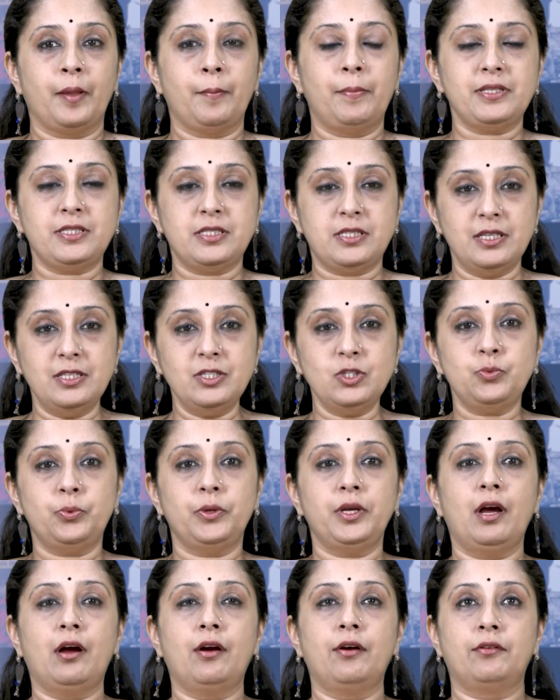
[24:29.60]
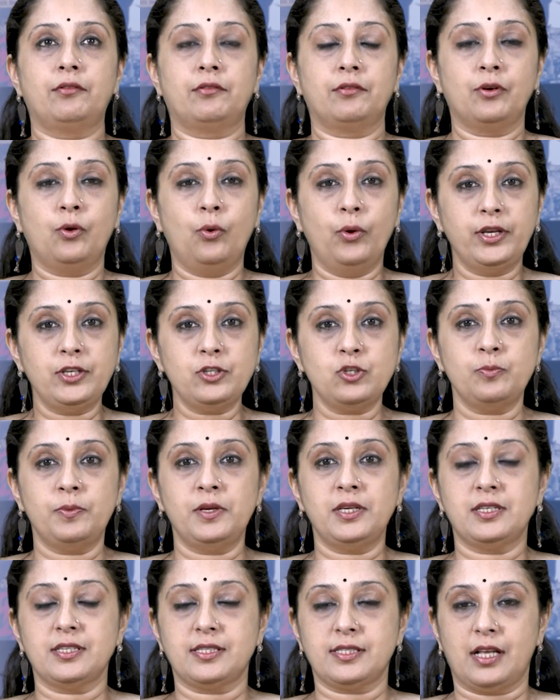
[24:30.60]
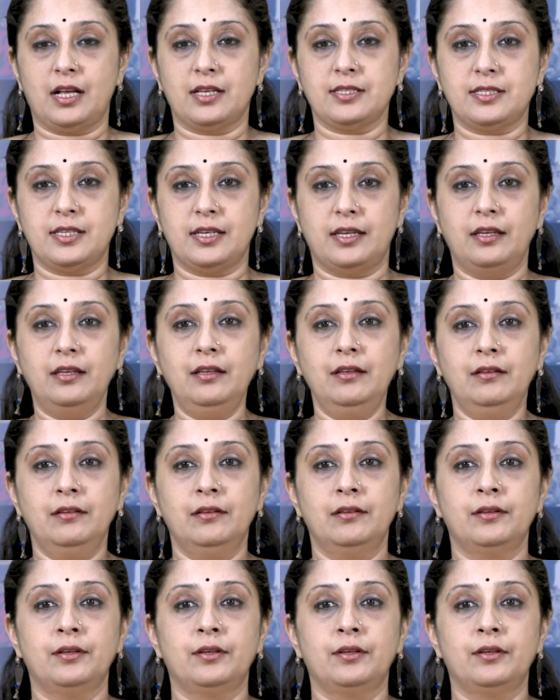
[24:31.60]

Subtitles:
But since we are going to be discussing